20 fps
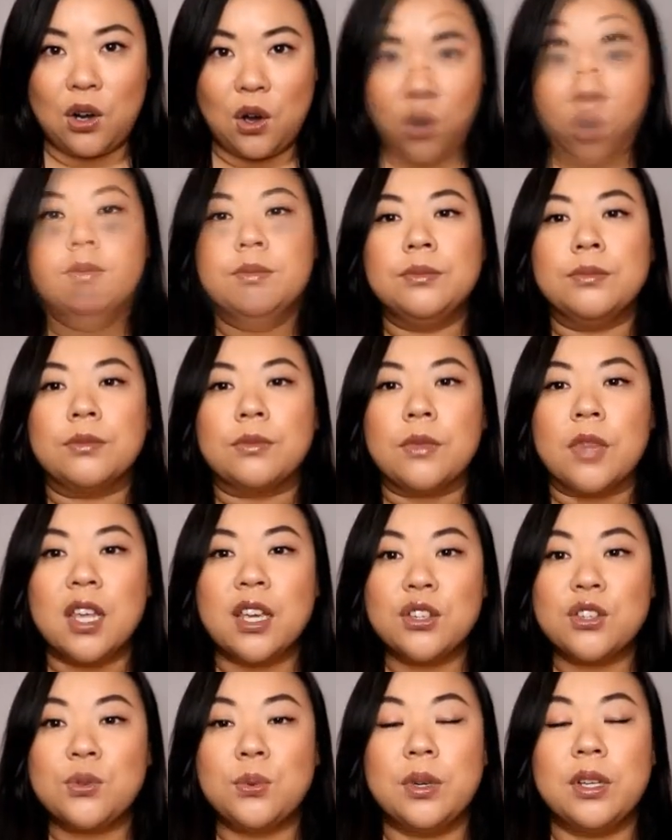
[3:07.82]
all.
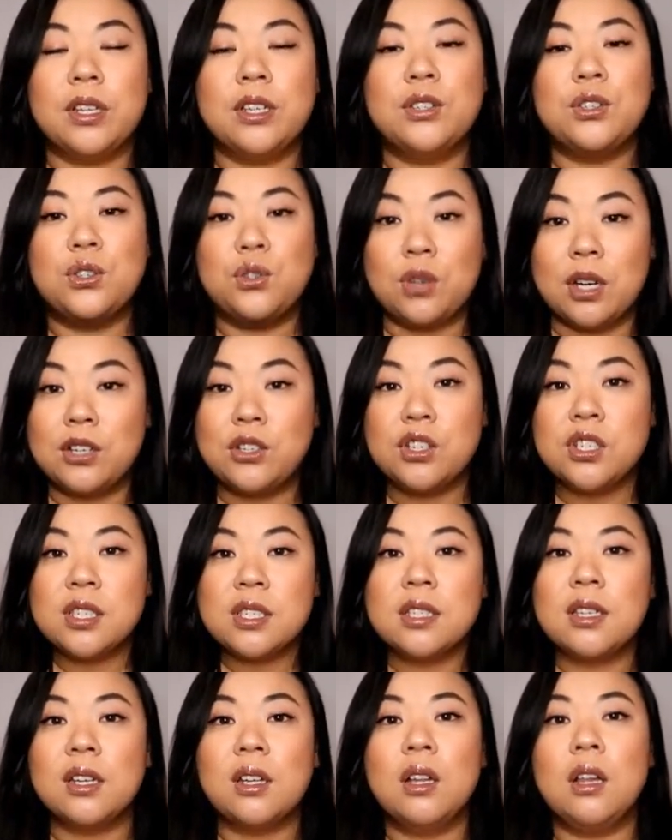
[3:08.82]
It's really stretchy
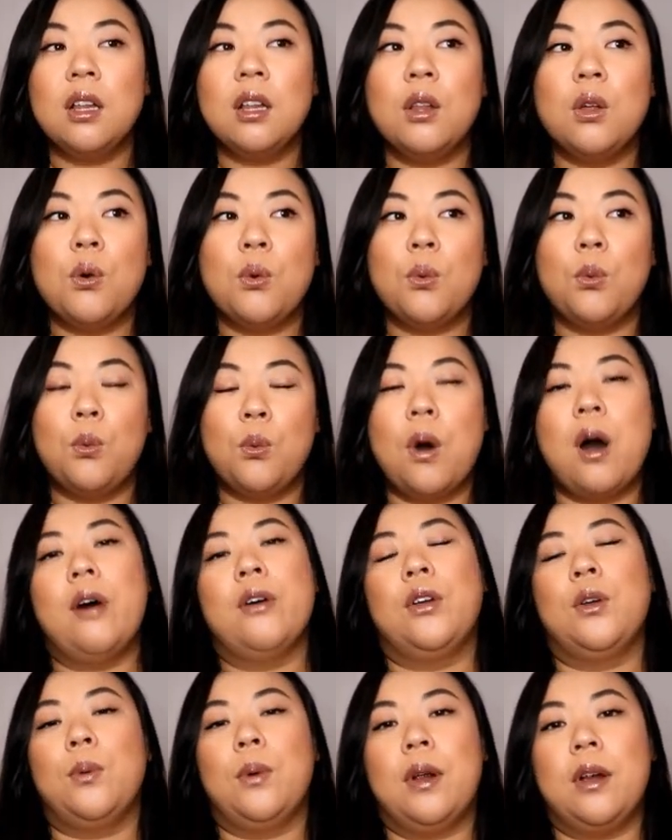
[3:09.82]
still while
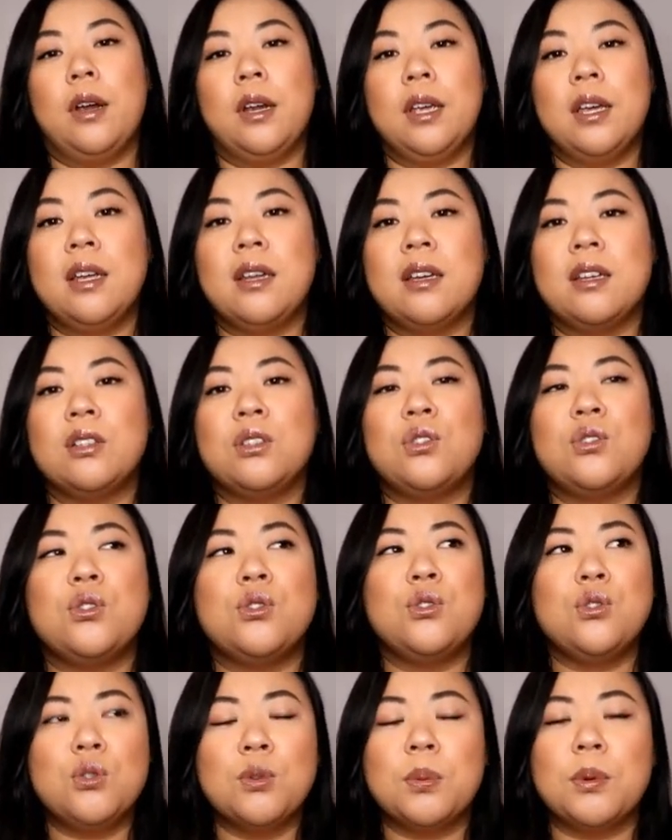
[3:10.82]
you're wearing it, and
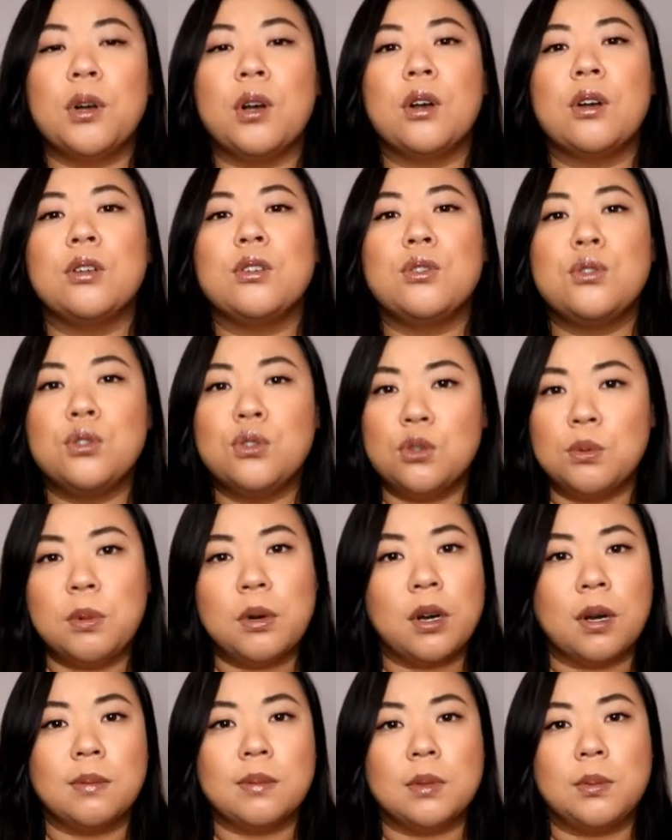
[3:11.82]
super, super
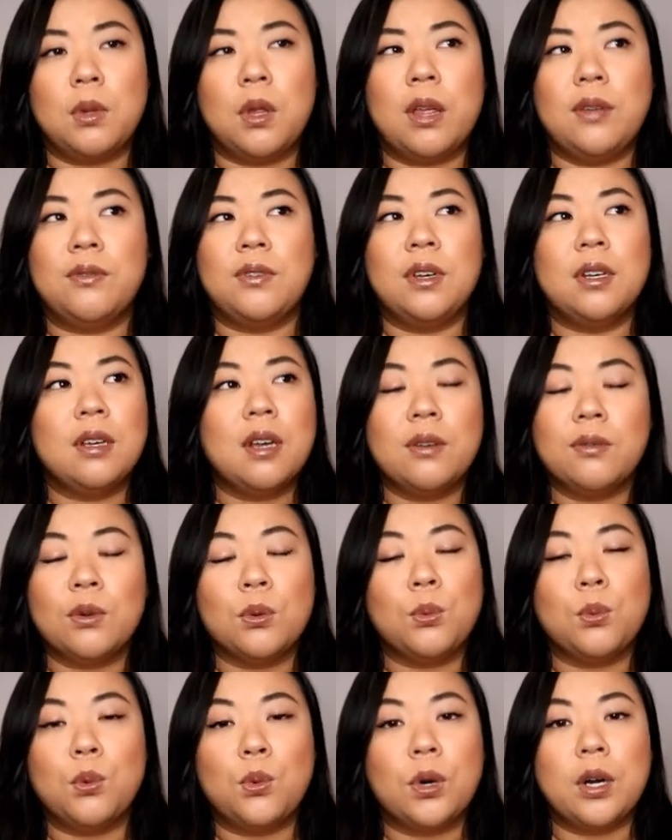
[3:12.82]
comfortable. I've never
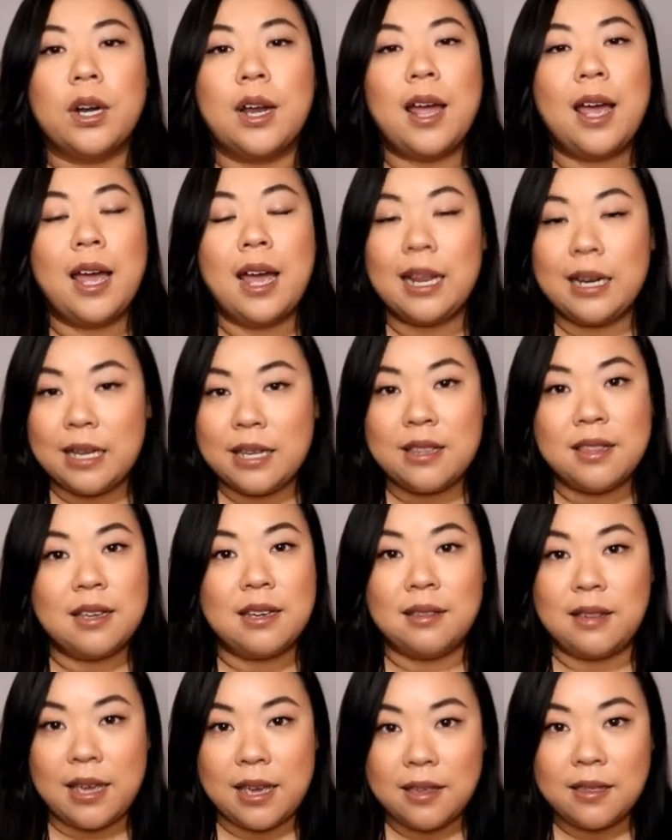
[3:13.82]
worn
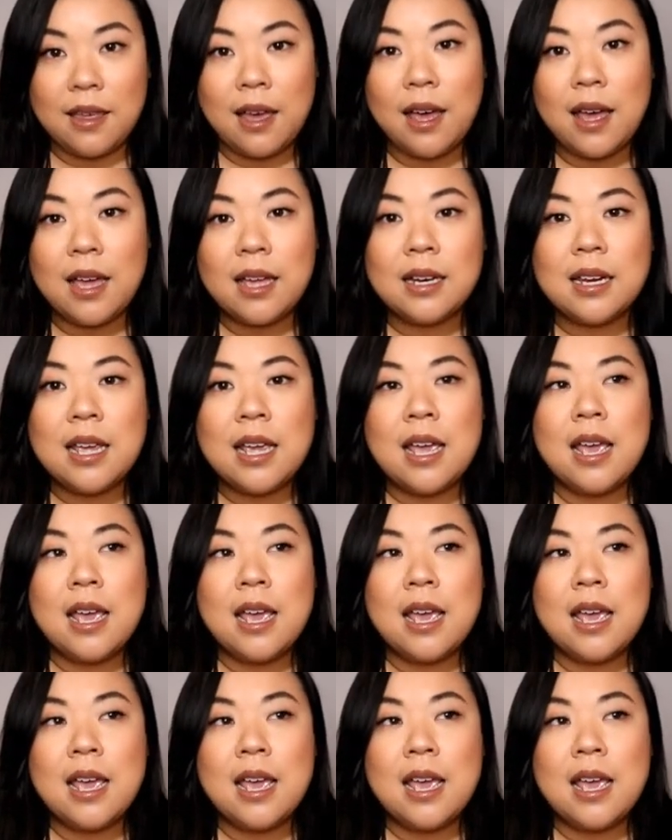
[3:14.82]
anything like that.